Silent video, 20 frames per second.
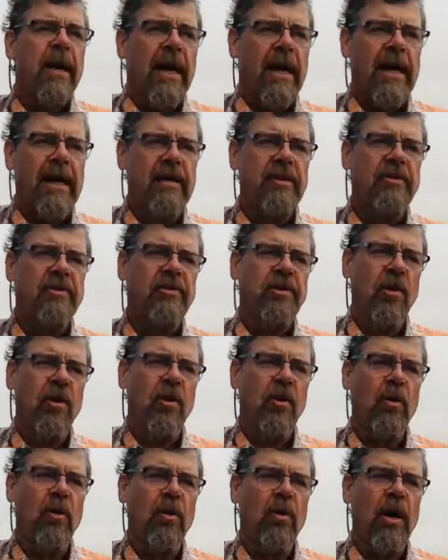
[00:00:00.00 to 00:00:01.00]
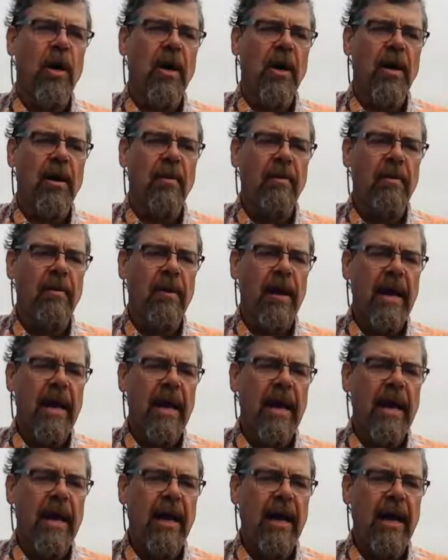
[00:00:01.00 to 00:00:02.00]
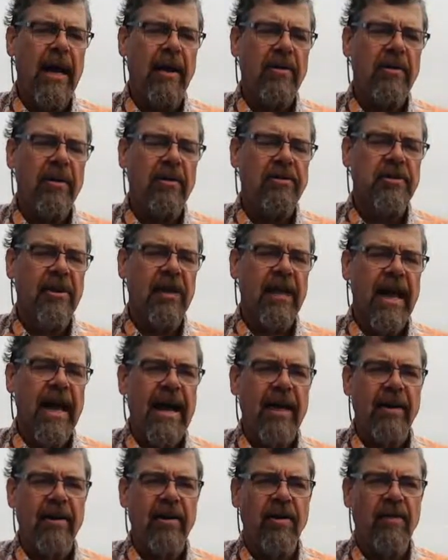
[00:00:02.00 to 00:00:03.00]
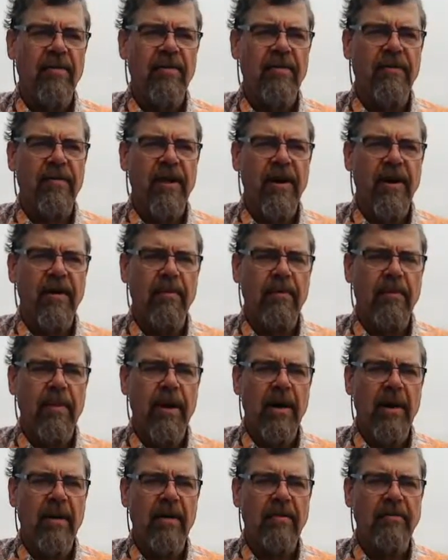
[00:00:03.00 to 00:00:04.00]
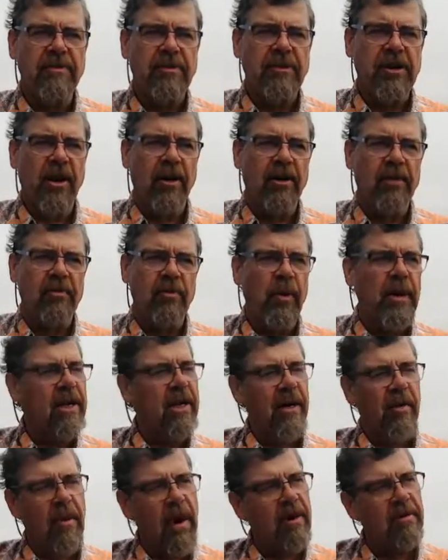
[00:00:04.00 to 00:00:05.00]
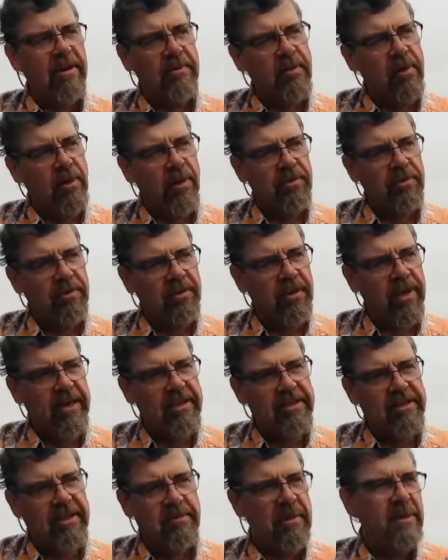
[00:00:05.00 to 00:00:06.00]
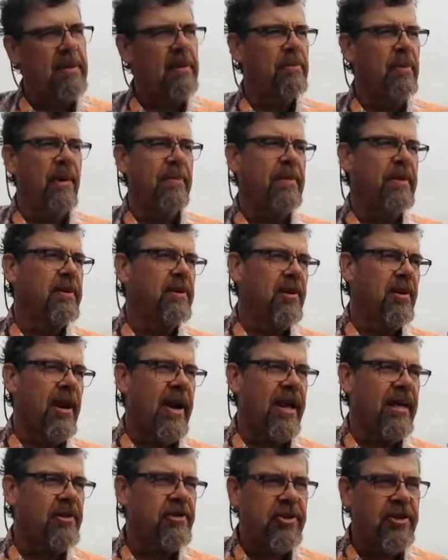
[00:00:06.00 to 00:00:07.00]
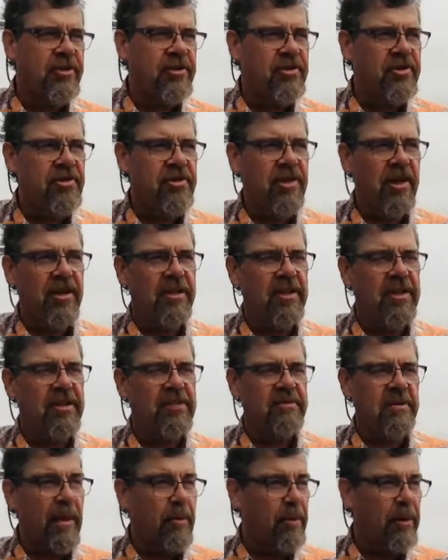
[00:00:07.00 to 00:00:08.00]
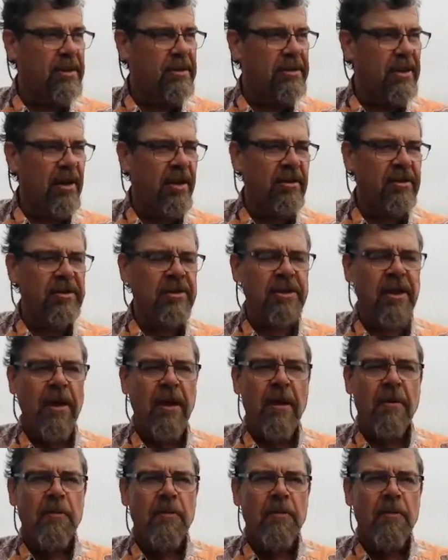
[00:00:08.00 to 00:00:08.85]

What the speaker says: And so there's a lot of cells waiting around at mucosal sites to maybe bump into their antigens, these memory cells.